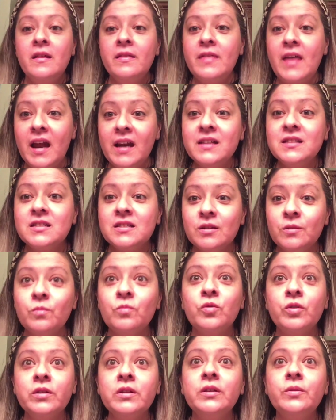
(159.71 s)
That is
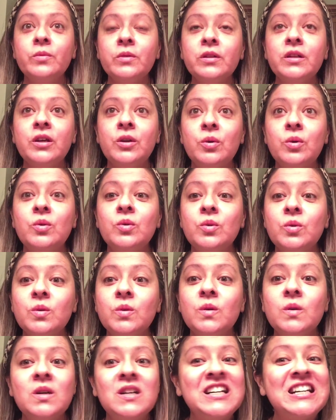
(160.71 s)
some really, really
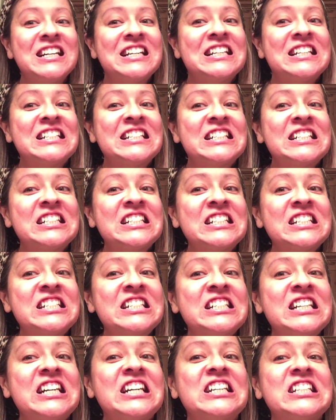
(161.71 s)
cool
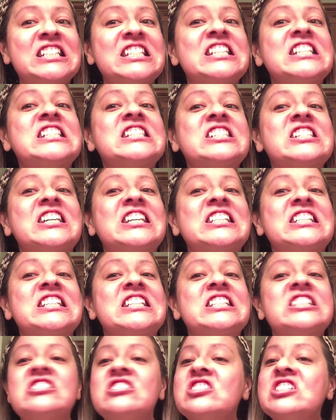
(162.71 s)
teeth
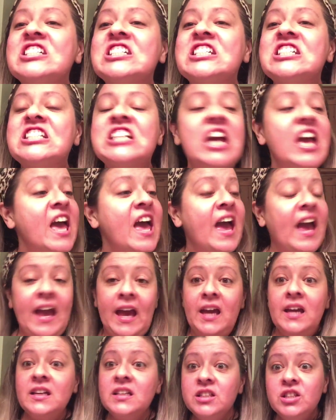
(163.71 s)
whitening going on.
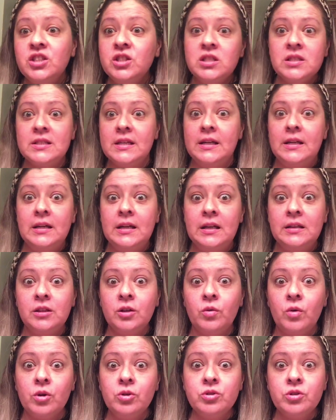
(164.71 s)
And you just get it at the
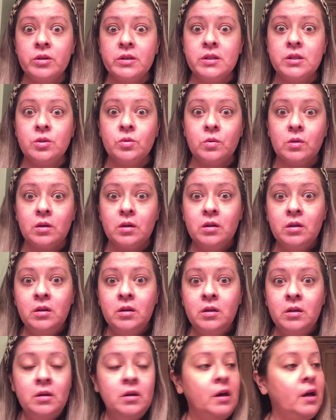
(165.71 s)
grocery store.
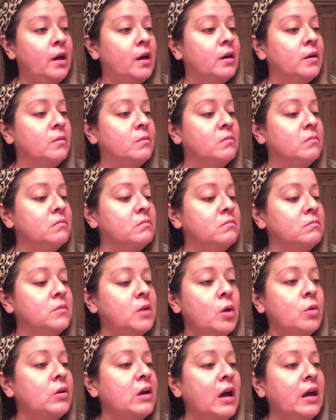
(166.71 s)

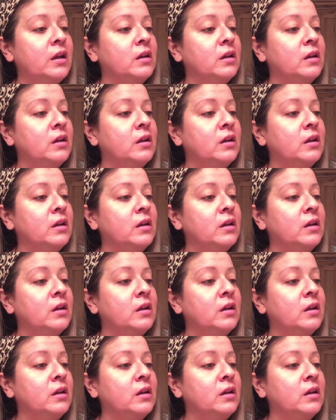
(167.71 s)
No